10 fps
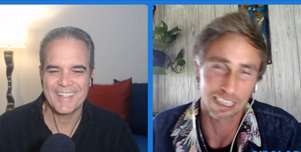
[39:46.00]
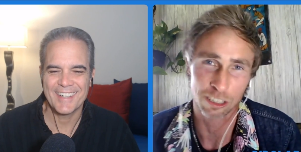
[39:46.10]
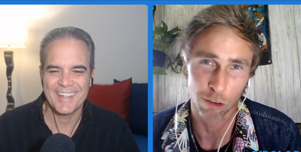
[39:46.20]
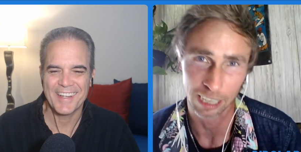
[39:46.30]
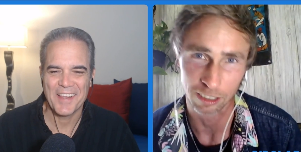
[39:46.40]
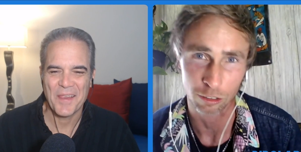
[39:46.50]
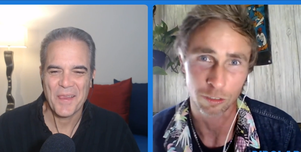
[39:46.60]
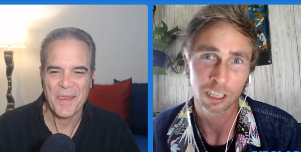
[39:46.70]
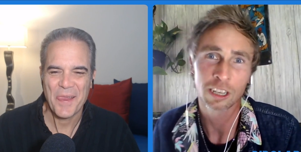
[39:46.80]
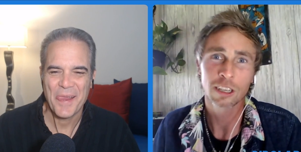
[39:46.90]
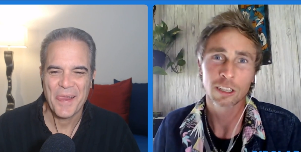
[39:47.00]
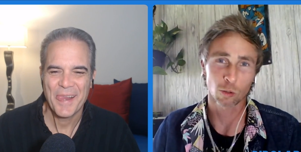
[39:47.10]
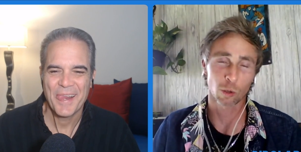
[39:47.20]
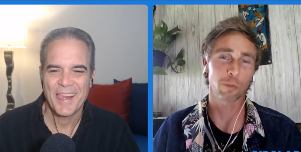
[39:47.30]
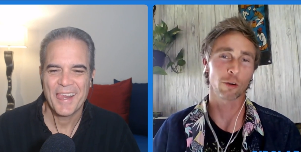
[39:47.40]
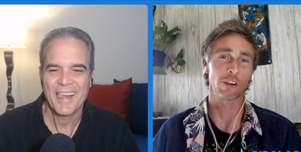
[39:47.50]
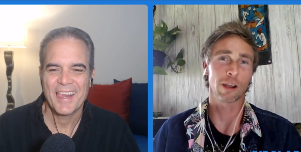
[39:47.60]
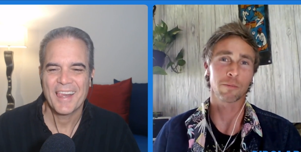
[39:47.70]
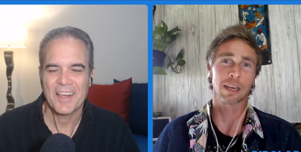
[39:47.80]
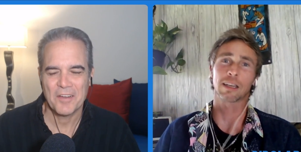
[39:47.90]
Speaker 1: interactive sort of
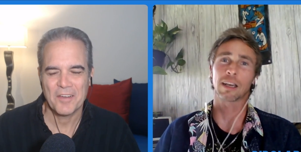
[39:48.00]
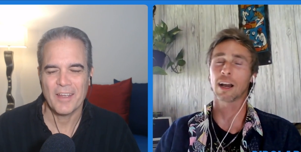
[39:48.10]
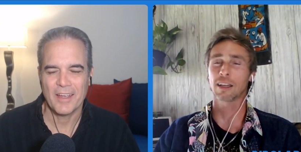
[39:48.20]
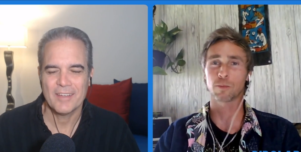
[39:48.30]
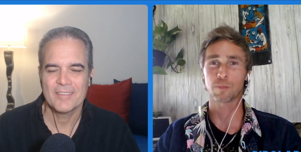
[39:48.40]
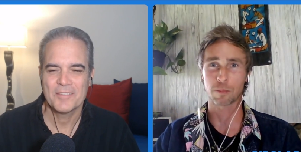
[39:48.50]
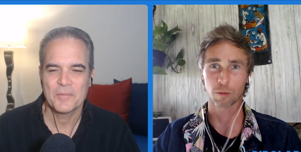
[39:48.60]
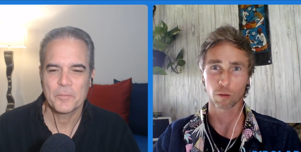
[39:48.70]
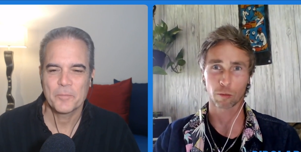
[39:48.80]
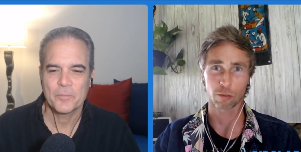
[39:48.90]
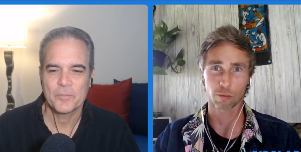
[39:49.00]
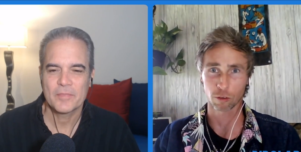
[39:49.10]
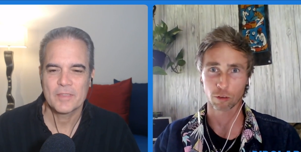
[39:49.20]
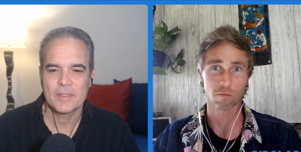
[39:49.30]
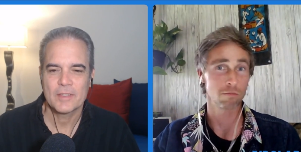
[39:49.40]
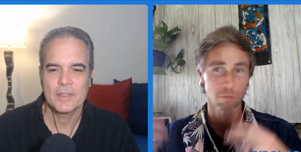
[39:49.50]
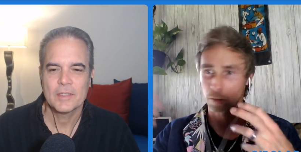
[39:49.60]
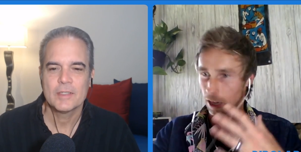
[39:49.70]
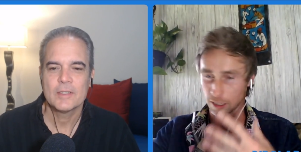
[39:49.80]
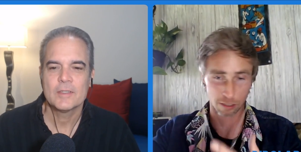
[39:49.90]
program that okay. guides people through
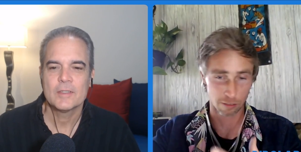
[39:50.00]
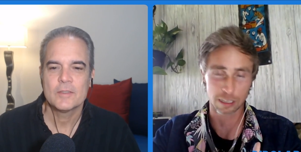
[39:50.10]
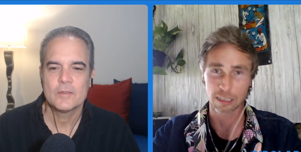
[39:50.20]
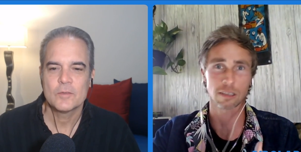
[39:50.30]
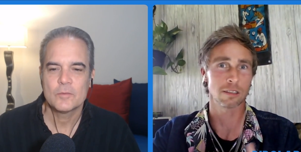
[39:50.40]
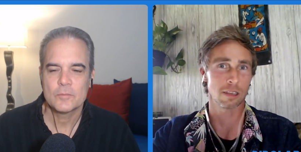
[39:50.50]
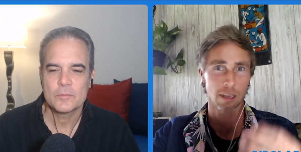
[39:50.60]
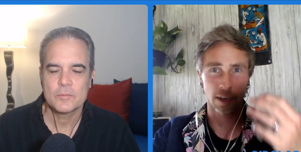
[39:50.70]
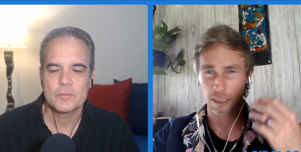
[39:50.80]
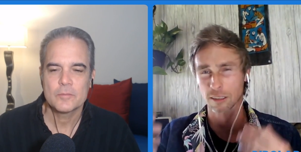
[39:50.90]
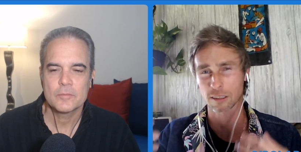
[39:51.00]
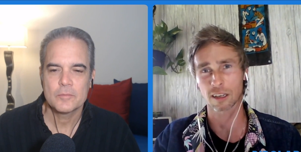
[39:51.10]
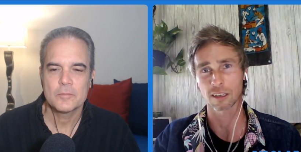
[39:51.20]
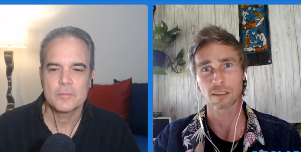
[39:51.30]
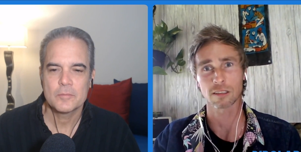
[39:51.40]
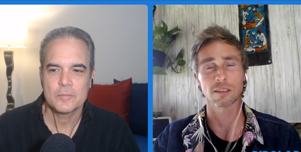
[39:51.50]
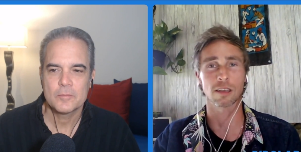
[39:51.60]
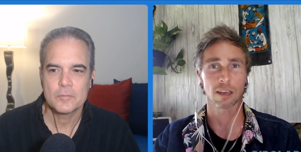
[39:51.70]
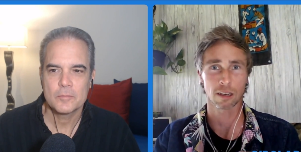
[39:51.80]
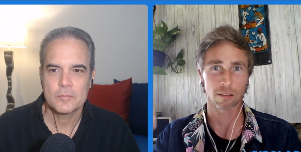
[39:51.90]
activities and exercises
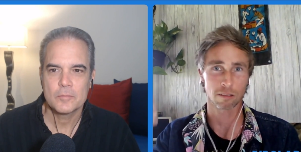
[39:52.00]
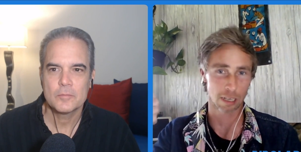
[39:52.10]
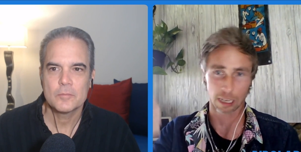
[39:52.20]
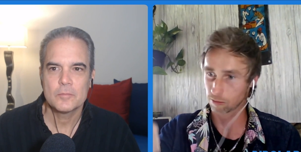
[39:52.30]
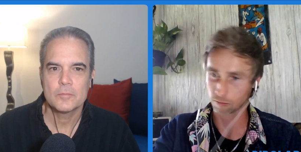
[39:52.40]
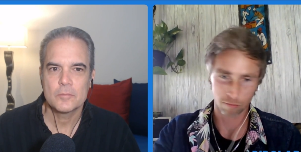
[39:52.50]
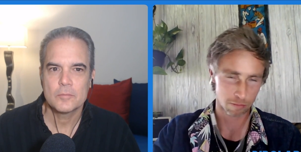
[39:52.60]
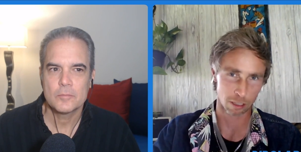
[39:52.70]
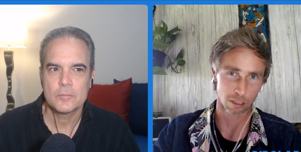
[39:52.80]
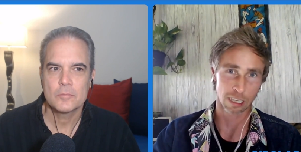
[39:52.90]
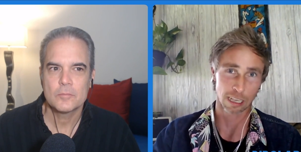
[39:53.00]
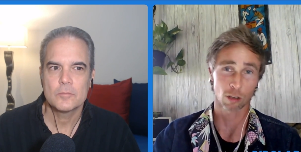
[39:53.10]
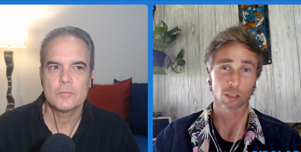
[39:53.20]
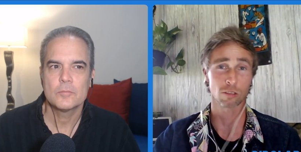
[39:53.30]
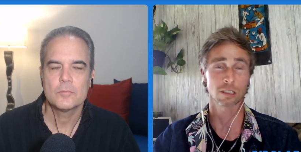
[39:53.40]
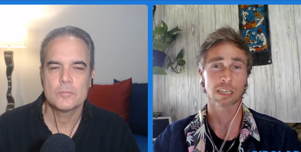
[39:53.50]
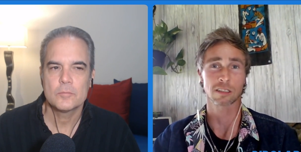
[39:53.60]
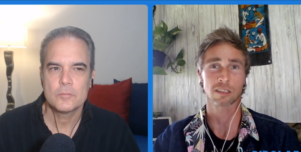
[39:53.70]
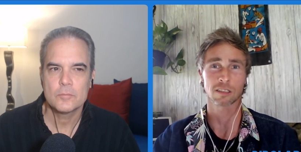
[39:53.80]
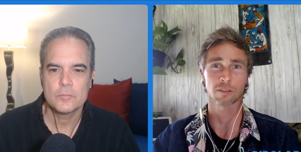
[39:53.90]
and like you know psychological
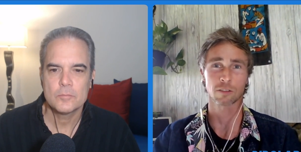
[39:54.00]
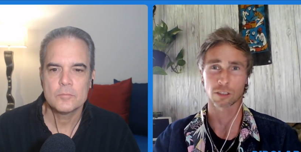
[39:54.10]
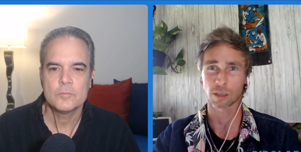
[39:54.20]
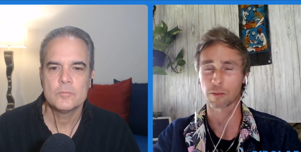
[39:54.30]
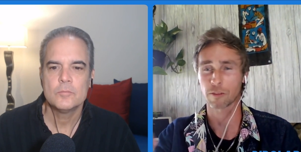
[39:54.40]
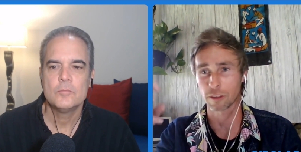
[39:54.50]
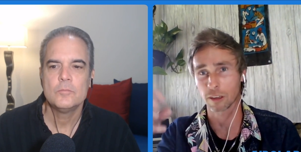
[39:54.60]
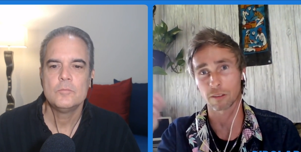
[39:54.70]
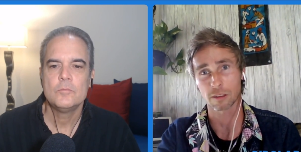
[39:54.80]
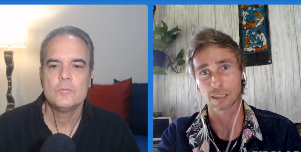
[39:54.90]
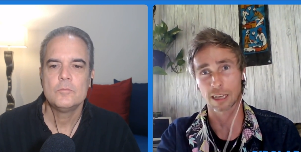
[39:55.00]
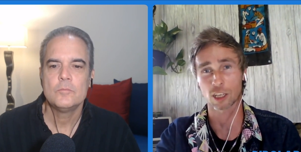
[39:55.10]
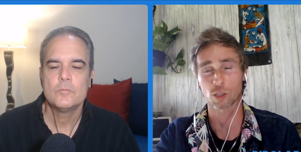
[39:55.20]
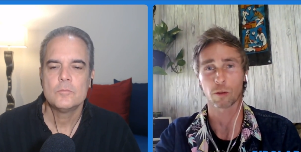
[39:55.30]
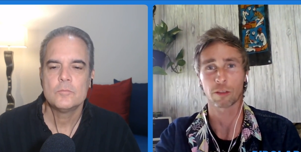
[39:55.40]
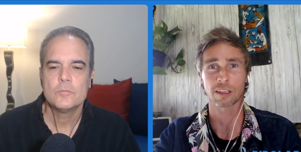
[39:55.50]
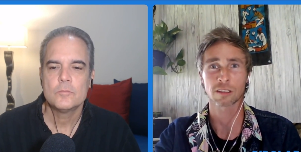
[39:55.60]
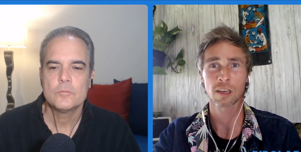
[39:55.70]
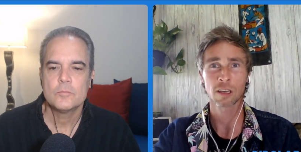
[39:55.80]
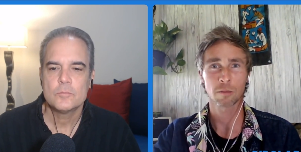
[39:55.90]
tests and stuff so some of the, the, tangible
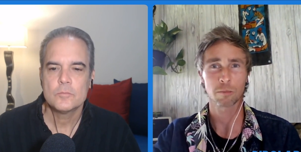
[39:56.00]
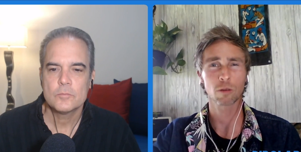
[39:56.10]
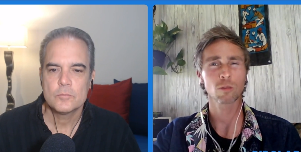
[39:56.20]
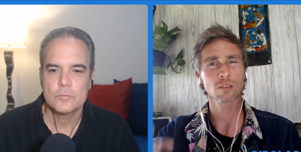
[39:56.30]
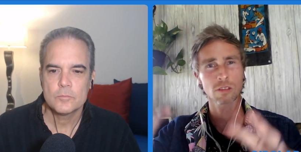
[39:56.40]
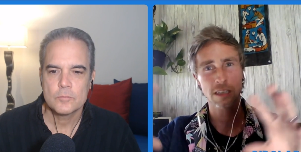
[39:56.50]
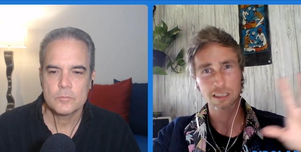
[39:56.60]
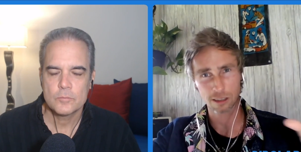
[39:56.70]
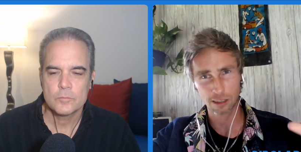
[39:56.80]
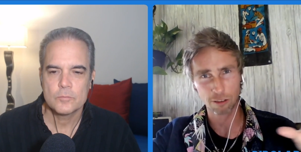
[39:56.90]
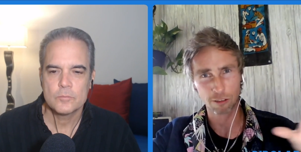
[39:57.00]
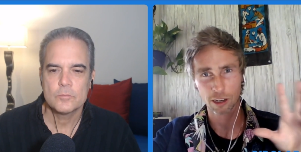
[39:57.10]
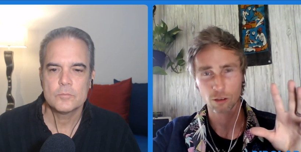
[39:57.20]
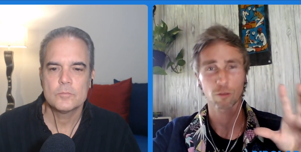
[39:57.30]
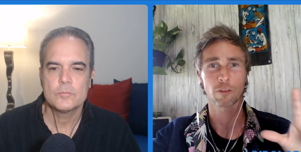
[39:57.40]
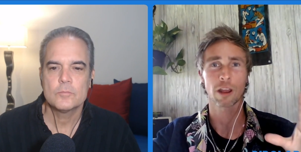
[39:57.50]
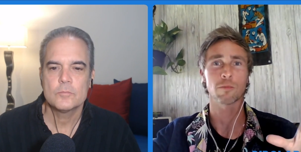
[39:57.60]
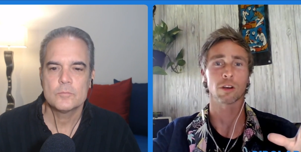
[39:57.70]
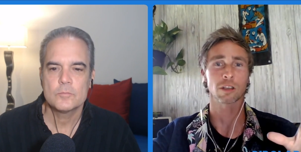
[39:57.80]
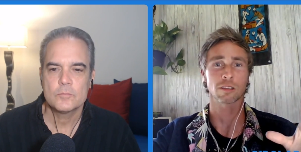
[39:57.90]
things but also these theoretical
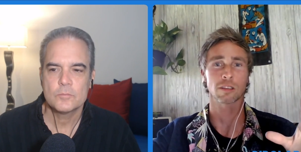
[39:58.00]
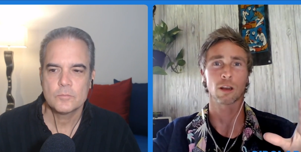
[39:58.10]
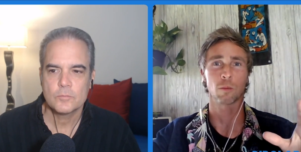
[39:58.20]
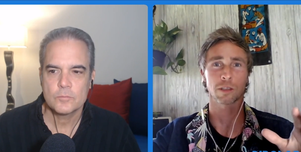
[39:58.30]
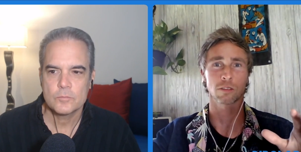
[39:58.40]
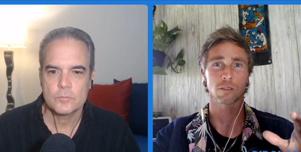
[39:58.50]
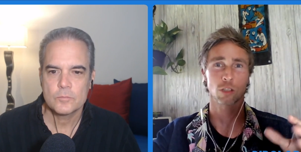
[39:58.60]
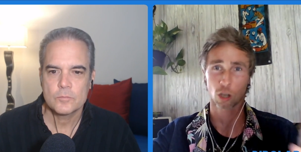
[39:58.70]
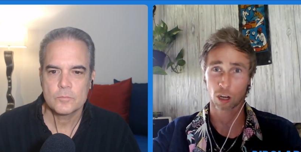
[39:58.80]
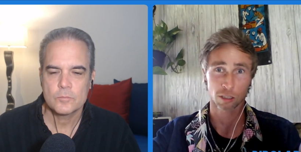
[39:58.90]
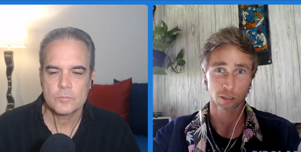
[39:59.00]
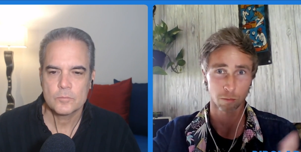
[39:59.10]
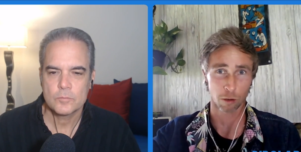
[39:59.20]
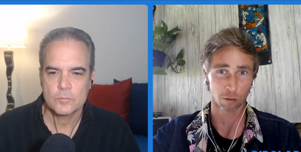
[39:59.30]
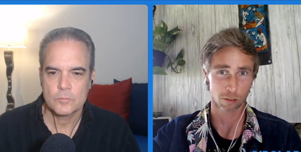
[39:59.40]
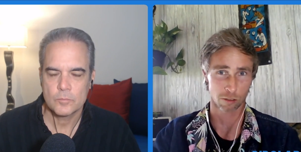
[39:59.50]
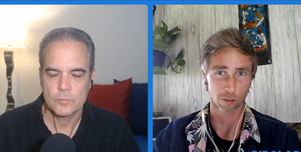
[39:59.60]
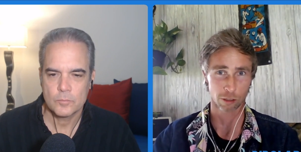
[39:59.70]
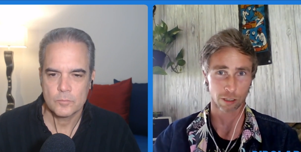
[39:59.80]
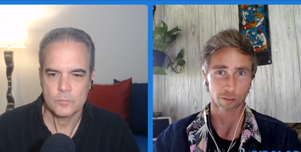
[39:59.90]
frameworks that help us to chart models of
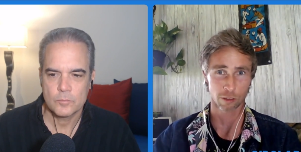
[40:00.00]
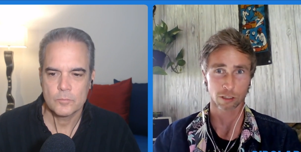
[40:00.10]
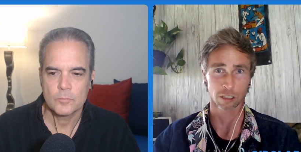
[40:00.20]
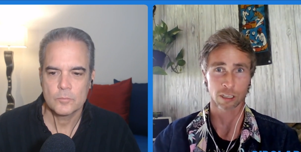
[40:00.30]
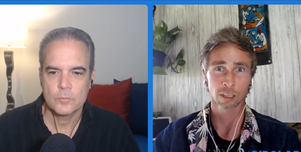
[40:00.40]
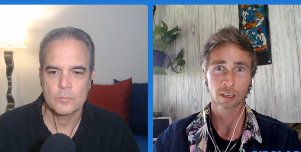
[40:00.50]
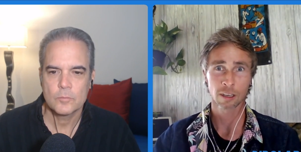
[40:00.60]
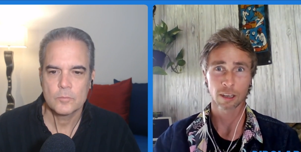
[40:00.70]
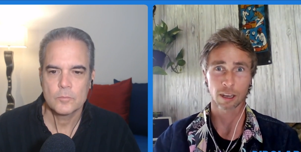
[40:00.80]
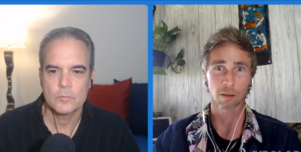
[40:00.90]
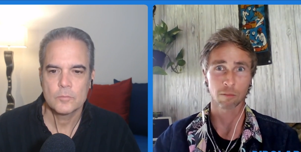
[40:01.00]
neurodiversity um,